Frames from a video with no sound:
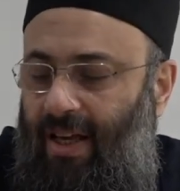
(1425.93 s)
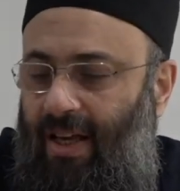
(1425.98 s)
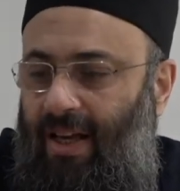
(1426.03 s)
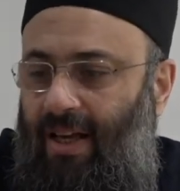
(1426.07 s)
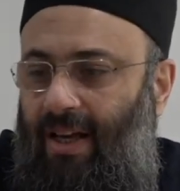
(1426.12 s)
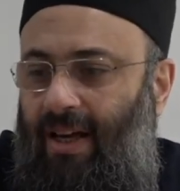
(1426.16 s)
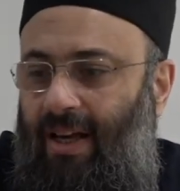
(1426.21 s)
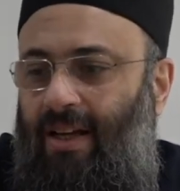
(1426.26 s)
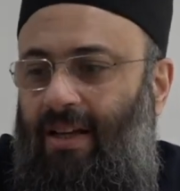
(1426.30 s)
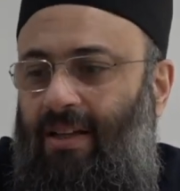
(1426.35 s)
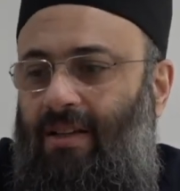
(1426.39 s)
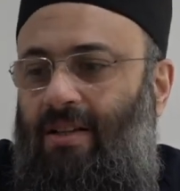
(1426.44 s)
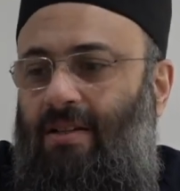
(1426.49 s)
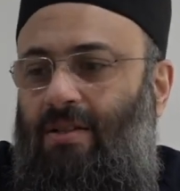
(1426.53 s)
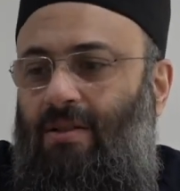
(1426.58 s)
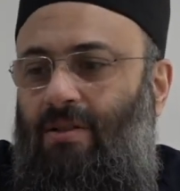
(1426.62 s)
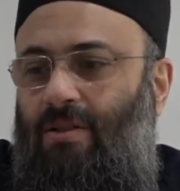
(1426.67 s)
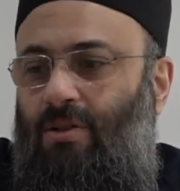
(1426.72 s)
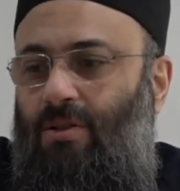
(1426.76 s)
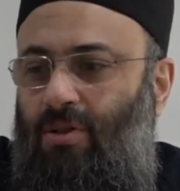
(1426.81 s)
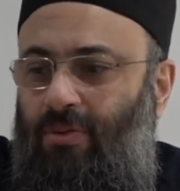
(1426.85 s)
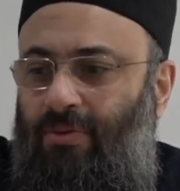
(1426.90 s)
and it is
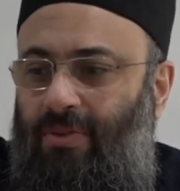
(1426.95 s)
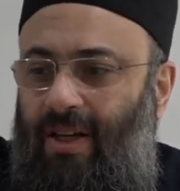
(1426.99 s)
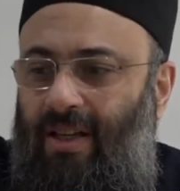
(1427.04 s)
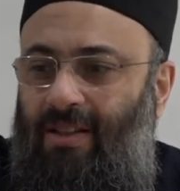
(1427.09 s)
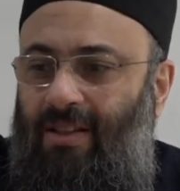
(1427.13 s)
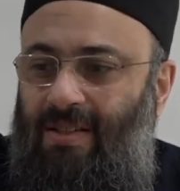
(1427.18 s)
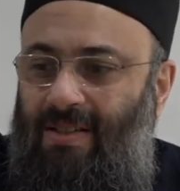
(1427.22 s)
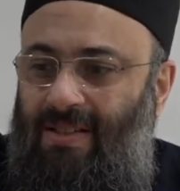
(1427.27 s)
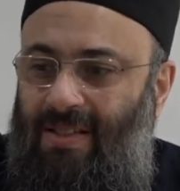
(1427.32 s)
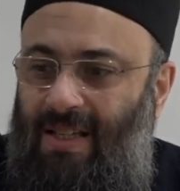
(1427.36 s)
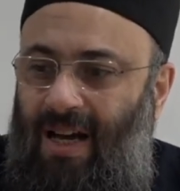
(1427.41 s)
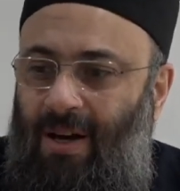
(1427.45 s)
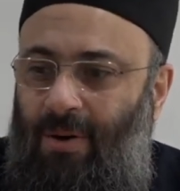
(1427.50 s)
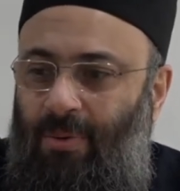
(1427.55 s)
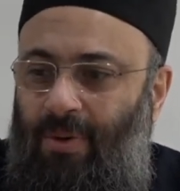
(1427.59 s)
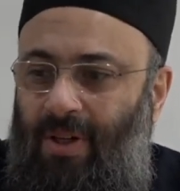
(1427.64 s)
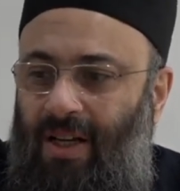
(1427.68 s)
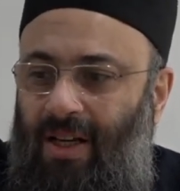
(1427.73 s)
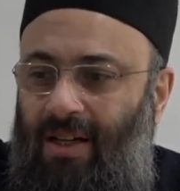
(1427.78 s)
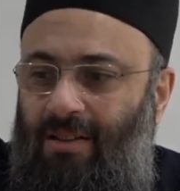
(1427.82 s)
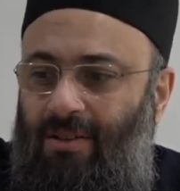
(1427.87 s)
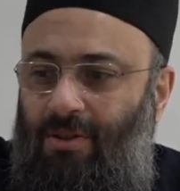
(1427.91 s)
the Sufiya
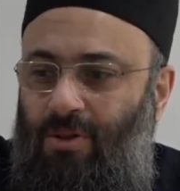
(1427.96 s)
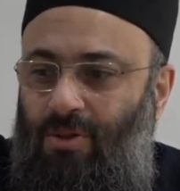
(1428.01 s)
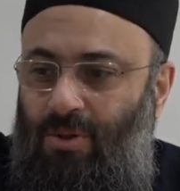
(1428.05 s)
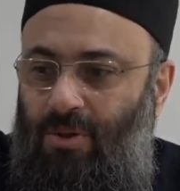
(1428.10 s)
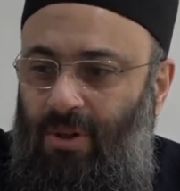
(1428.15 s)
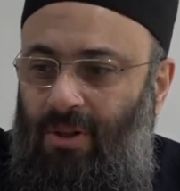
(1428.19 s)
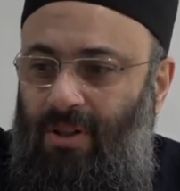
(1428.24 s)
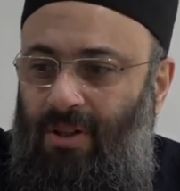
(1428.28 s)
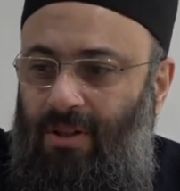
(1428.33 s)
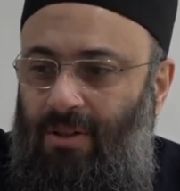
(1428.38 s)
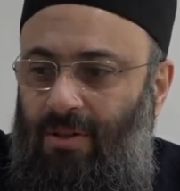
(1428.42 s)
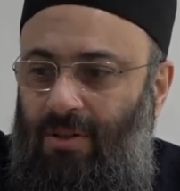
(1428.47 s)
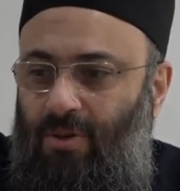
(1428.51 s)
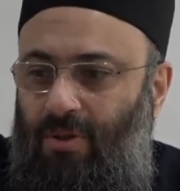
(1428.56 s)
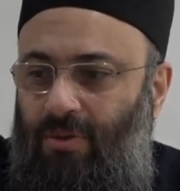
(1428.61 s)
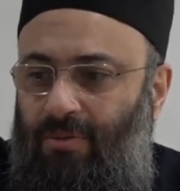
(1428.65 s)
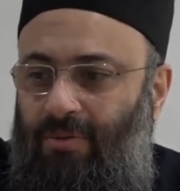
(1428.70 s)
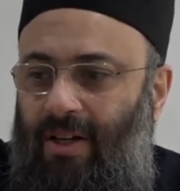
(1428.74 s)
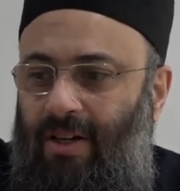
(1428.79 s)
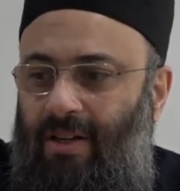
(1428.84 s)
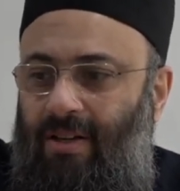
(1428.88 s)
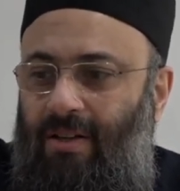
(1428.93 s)
al-Sahwa, not al-Sukr,
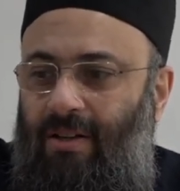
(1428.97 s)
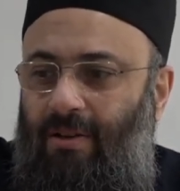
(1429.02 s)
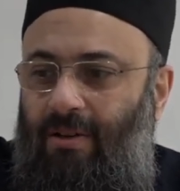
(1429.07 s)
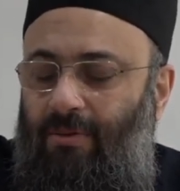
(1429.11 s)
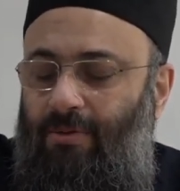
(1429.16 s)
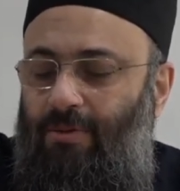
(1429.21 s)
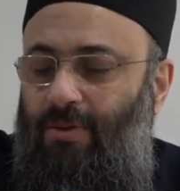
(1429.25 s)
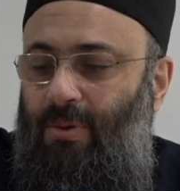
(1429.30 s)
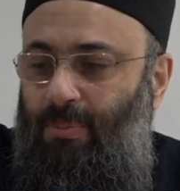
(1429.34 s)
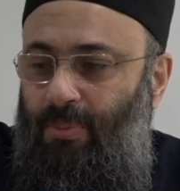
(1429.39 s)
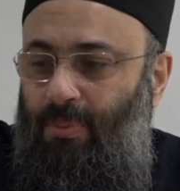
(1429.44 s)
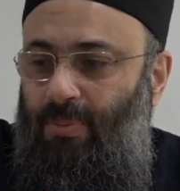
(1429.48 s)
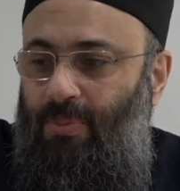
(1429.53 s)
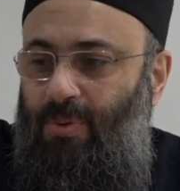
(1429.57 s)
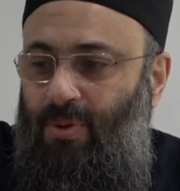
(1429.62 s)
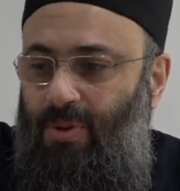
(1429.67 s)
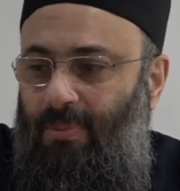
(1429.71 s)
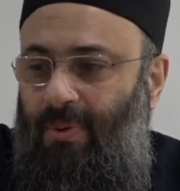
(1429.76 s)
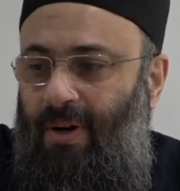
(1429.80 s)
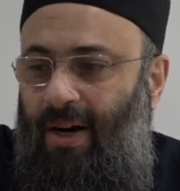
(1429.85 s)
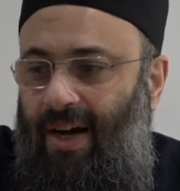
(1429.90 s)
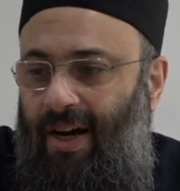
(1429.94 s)
Sufiya of
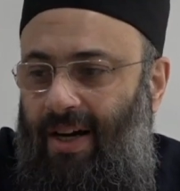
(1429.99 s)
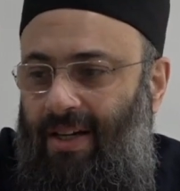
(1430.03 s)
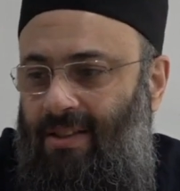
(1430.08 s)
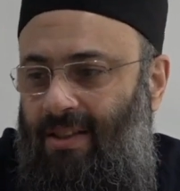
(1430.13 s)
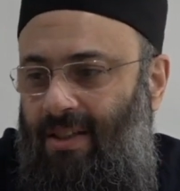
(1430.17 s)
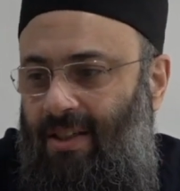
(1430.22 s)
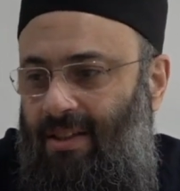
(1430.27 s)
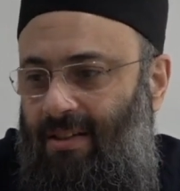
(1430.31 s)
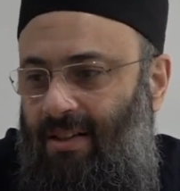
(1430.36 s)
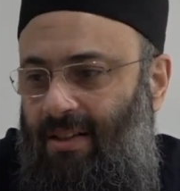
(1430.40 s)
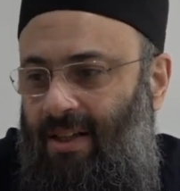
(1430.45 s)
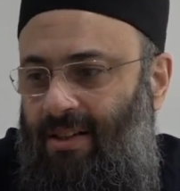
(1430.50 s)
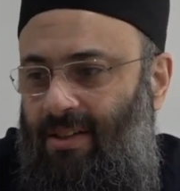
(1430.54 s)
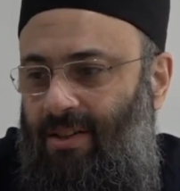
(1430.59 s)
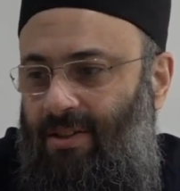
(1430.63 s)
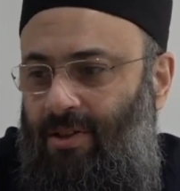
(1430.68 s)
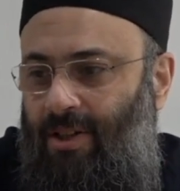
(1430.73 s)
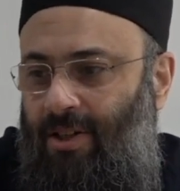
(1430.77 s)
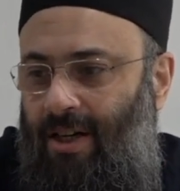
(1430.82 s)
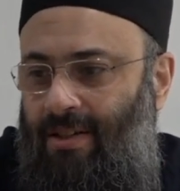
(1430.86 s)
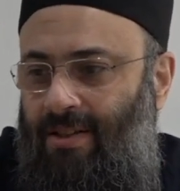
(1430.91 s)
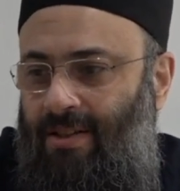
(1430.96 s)
sobriety, not
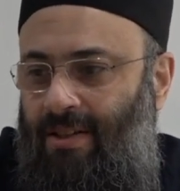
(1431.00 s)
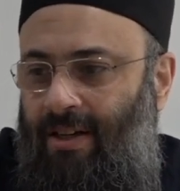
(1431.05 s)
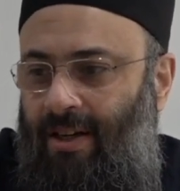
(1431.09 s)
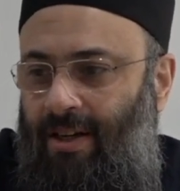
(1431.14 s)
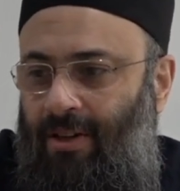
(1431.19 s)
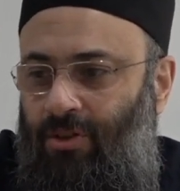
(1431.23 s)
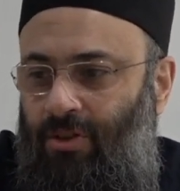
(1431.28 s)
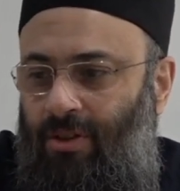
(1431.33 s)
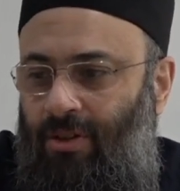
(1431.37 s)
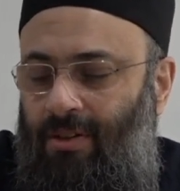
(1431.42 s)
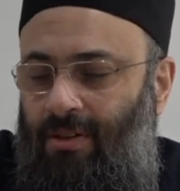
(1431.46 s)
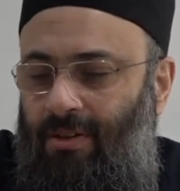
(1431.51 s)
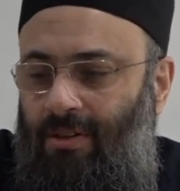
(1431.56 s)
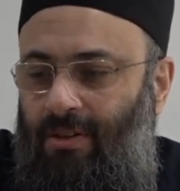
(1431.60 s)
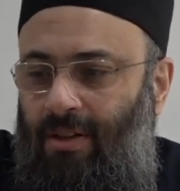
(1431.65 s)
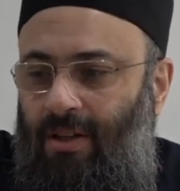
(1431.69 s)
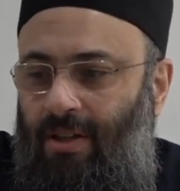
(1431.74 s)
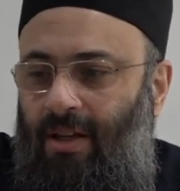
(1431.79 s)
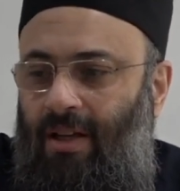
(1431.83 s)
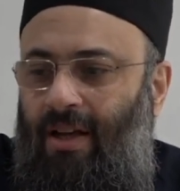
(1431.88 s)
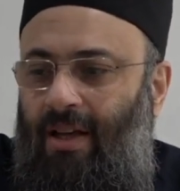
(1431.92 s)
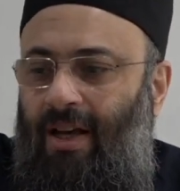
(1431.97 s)
intoxication,
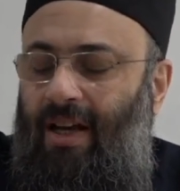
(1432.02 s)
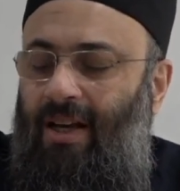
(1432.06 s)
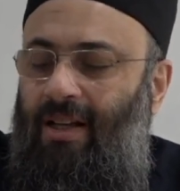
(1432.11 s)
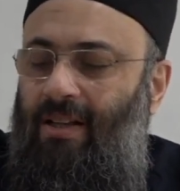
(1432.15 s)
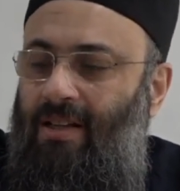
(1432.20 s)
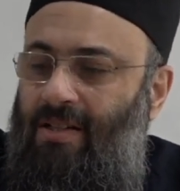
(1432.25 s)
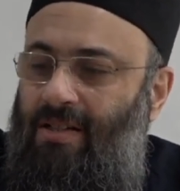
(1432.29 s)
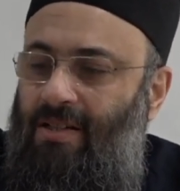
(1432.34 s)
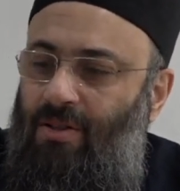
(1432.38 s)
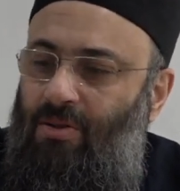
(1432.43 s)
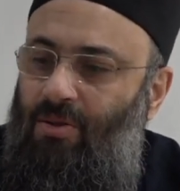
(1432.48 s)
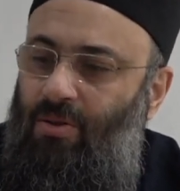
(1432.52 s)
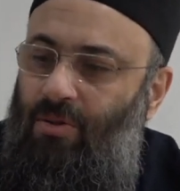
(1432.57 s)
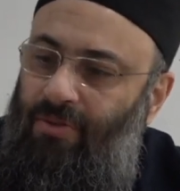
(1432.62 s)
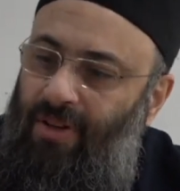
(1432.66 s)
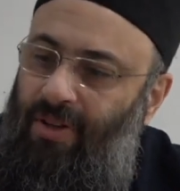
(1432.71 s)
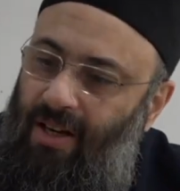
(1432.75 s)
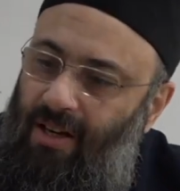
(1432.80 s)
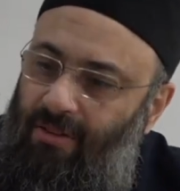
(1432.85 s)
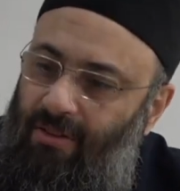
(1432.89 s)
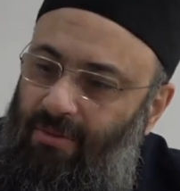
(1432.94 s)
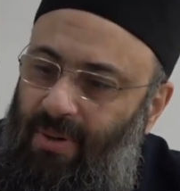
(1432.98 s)
and it is the
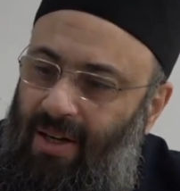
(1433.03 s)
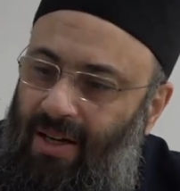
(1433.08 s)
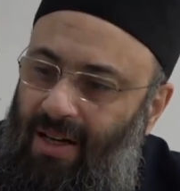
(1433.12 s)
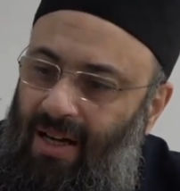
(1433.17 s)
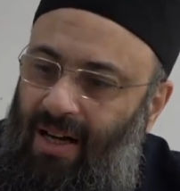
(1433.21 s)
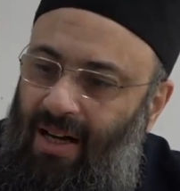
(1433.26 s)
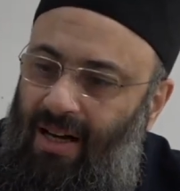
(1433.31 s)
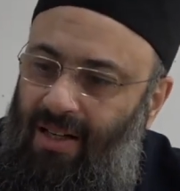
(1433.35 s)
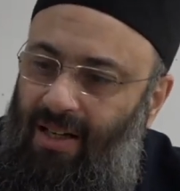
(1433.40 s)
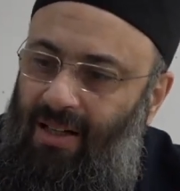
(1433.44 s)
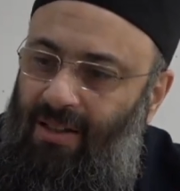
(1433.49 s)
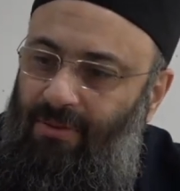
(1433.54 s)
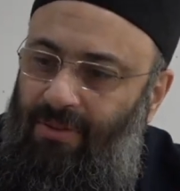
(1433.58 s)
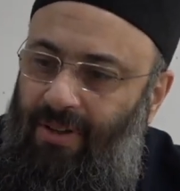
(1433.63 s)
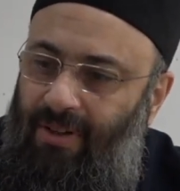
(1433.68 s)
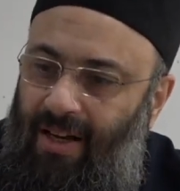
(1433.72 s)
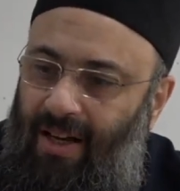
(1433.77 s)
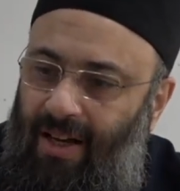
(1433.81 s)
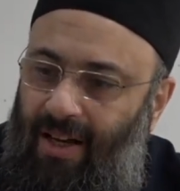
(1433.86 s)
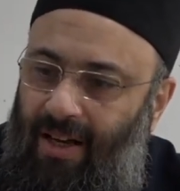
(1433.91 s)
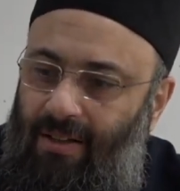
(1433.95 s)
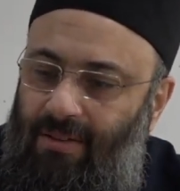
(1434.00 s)
Sufiya of Baqa, not
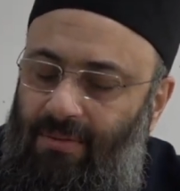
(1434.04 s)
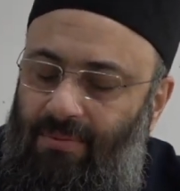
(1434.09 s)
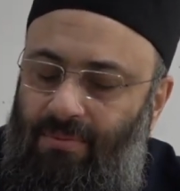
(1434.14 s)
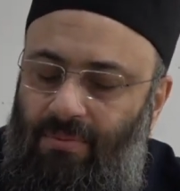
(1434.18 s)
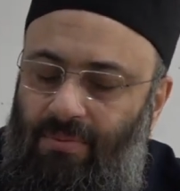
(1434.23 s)
Fana.